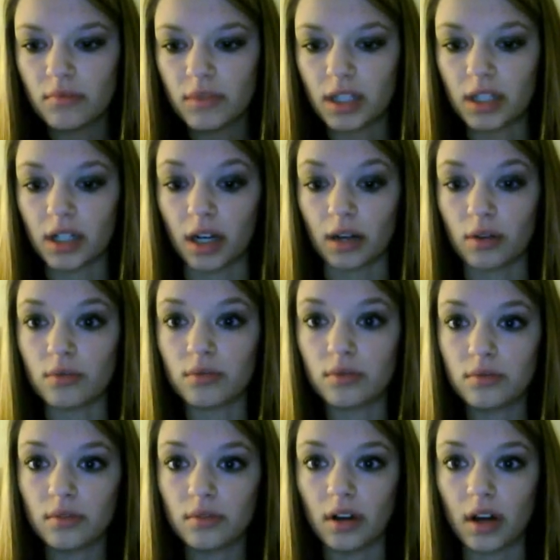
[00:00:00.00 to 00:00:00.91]
you know,
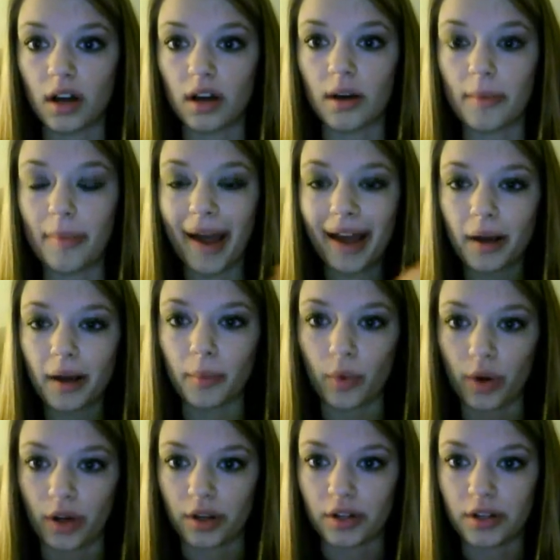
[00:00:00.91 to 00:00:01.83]
a backup
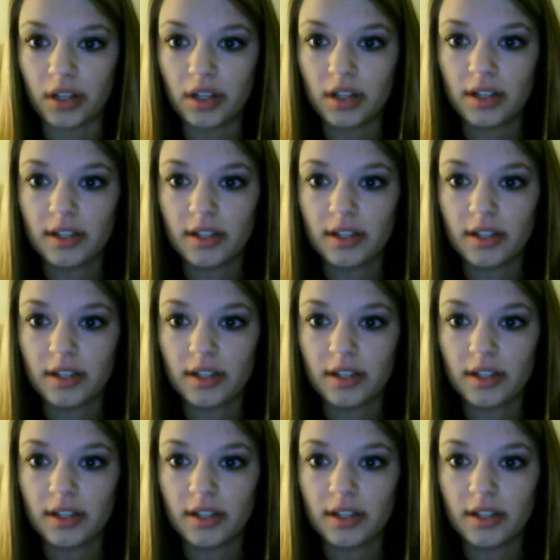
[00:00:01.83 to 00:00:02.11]
word,